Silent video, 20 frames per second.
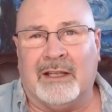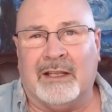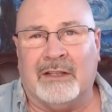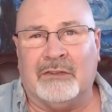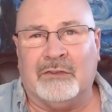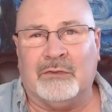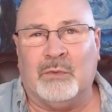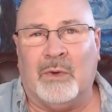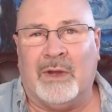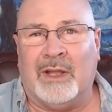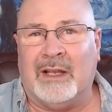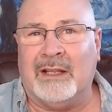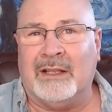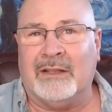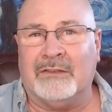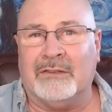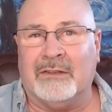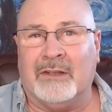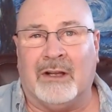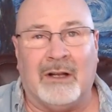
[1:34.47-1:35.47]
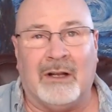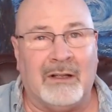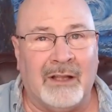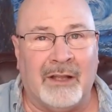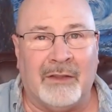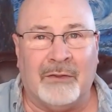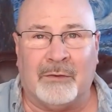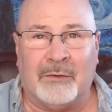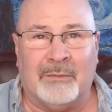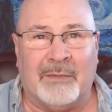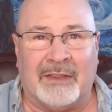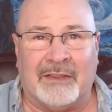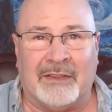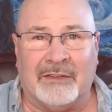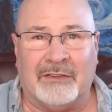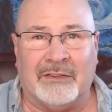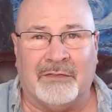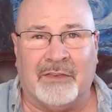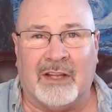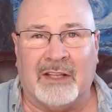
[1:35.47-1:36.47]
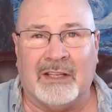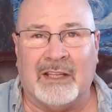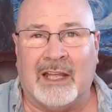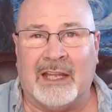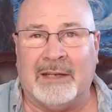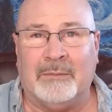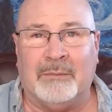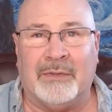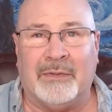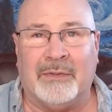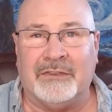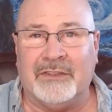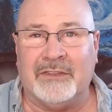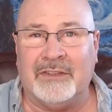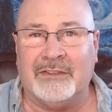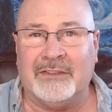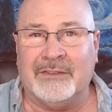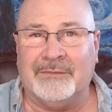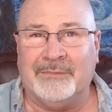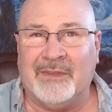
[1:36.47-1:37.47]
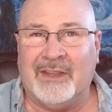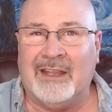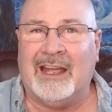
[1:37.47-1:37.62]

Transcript: as well as all other methods of online business,